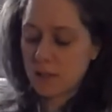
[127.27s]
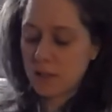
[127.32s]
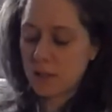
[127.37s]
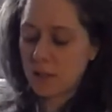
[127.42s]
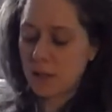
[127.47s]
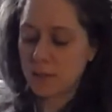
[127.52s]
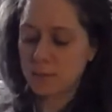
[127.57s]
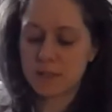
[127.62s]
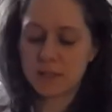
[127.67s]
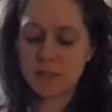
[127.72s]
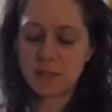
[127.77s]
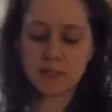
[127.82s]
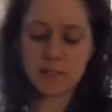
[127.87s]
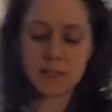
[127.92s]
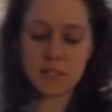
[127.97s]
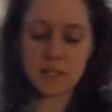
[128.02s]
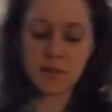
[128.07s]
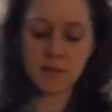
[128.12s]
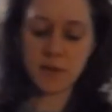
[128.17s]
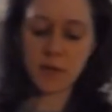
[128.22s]
I'm
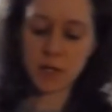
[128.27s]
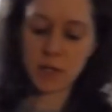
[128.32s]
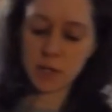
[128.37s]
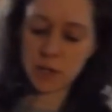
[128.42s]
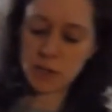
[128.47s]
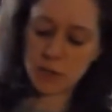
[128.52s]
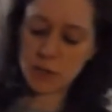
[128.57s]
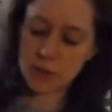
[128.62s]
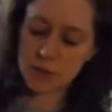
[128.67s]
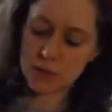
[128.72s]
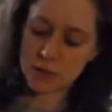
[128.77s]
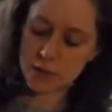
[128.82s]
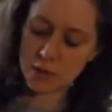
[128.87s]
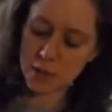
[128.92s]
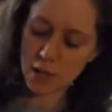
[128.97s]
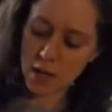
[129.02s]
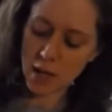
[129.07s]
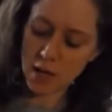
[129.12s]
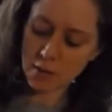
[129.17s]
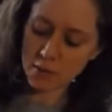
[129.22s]
sensitive to
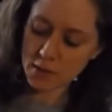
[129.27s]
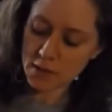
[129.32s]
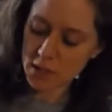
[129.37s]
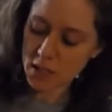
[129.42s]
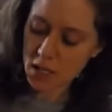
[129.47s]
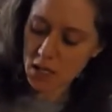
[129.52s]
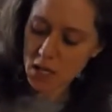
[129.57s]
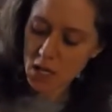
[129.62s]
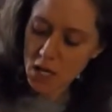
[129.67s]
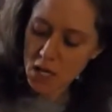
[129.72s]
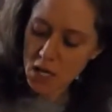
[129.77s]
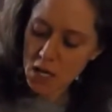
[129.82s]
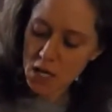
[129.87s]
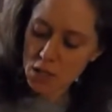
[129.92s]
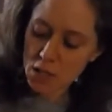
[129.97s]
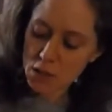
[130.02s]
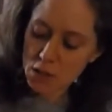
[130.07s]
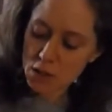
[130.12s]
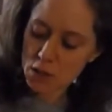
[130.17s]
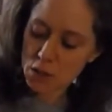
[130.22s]
salt,
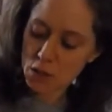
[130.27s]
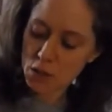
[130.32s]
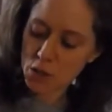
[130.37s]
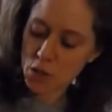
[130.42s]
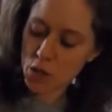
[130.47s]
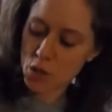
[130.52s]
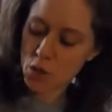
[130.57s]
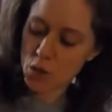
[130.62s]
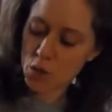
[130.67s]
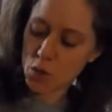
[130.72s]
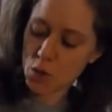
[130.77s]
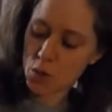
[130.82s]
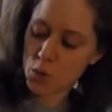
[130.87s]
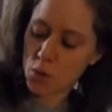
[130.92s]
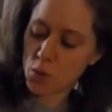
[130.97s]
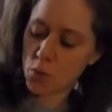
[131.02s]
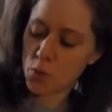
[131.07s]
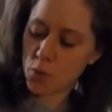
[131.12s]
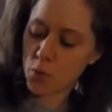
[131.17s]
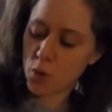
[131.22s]

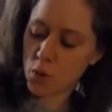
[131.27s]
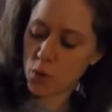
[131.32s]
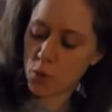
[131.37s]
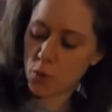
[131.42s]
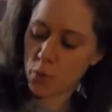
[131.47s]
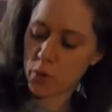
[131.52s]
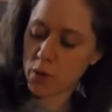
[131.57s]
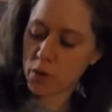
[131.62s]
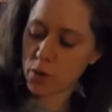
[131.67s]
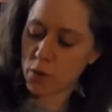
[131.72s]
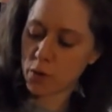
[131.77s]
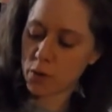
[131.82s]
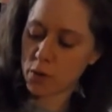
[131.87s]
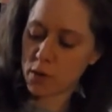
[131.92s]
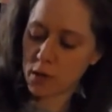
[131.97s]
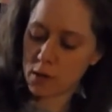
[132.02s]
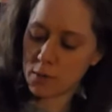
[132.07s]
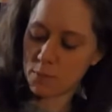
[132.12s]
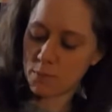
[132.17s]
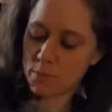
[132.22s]
so we are
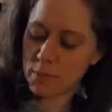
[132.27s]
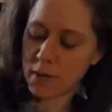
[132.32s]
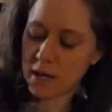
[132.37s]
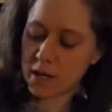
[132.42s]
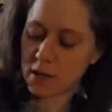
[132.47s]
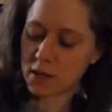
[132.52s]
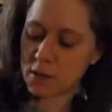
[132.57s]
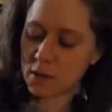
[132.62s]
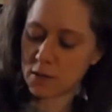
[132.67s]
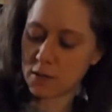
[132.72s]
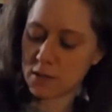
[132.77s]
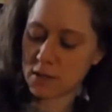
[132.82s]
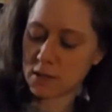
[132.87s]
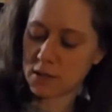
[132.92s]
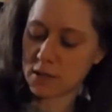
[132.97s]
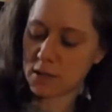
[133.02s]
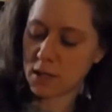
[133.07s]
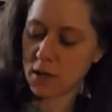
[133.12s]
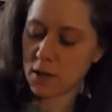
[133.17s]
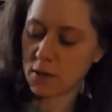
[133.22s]
cutting back on the
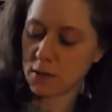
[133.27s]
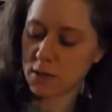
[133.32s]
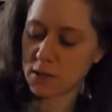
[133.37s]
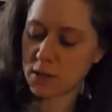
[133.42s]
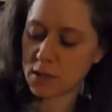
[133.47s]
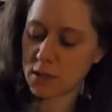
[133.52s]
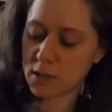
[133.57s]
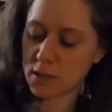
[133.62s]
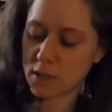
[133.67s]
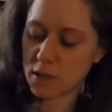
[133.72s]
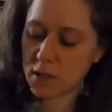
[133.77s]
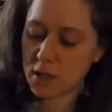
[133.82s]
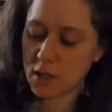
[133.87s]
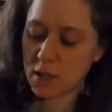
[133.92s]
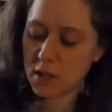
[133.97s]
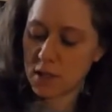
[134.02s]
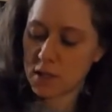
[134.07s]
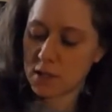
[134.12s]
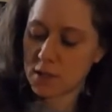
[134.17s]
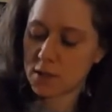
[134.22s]
salt
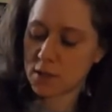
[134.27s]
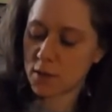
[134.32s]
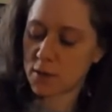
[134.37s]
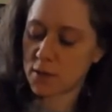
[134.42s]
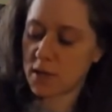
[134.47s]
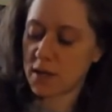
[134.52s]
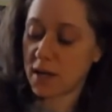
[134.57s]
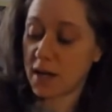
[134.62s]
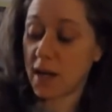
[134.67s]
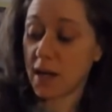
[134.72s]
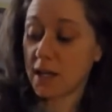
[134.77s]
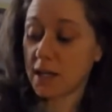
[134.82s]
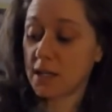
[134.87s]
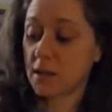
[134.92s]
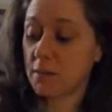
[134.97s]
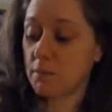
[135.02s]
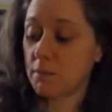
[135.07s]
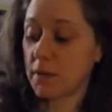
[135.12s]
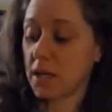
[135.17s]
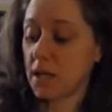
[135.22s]
so that I can
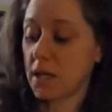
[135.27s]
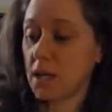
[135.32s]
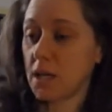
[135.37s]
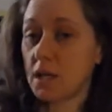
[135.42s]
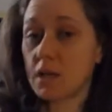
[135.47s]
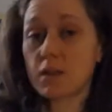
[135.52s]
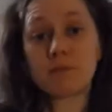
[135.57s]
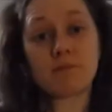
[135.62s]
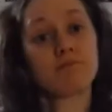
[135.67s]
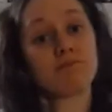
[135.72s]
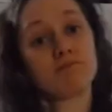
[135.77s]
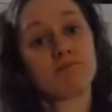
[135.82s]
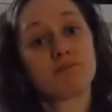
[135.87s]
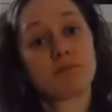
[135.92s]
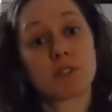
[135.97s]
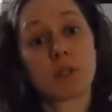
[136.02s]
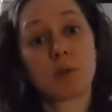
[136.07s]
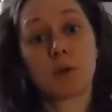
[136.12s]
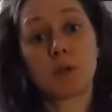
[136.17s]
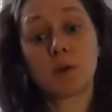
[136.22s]
be
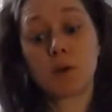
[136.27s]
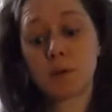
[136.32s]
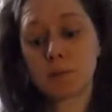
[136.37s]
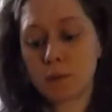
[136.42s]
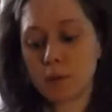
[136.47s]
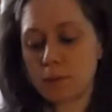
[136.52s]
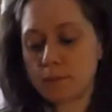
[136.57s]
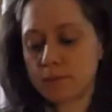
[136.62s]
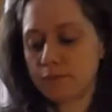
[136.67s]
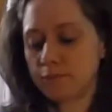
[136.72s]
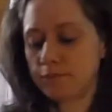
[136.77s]
somewhat normal.